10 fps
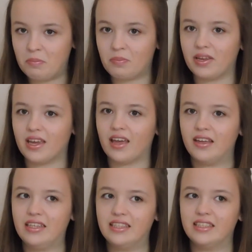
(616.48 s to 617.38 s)
But yeah,
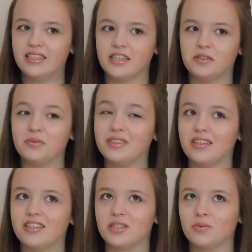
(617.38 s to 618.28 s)
so
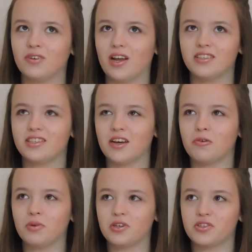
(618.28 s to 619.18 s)
dentist one, hands
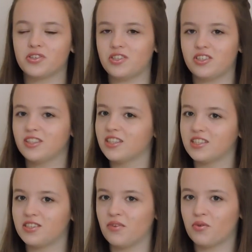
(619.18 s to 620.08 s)
down, because
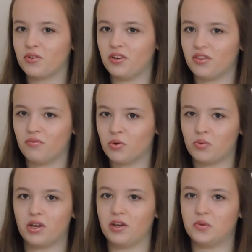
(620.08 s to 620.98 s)
there's never anything wrong
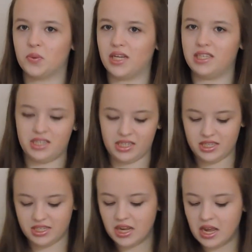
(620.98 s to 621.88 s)
when I go to a
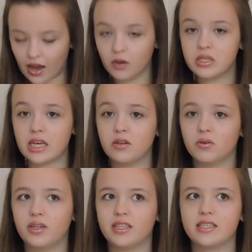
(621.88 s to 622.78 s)
dentist. Outside
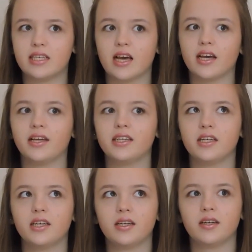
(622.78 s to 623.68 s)
or inside?
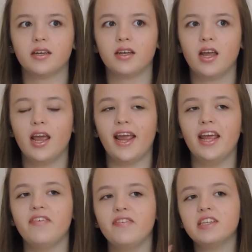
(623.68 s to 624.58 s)

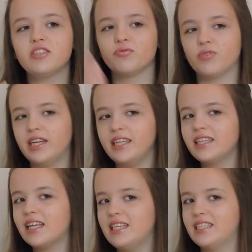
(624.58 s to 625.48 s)
If it's
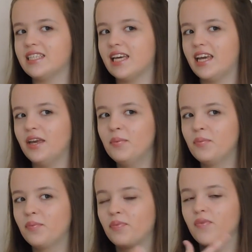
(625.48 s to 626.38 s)
raining like today,
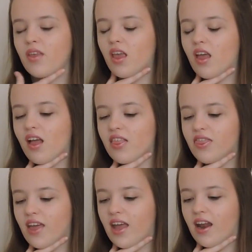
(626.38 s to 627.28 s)

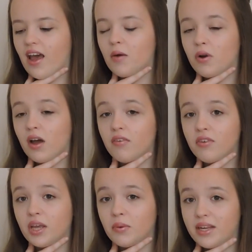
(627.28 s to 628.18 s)
then I would have
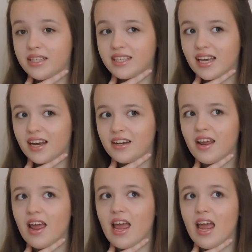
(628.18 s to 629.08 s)
to go inside.
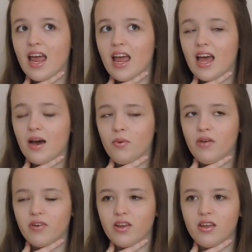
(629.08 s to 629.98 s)

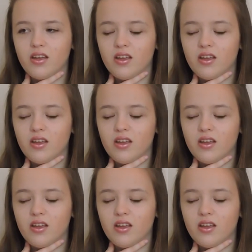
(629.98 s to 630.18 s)
However,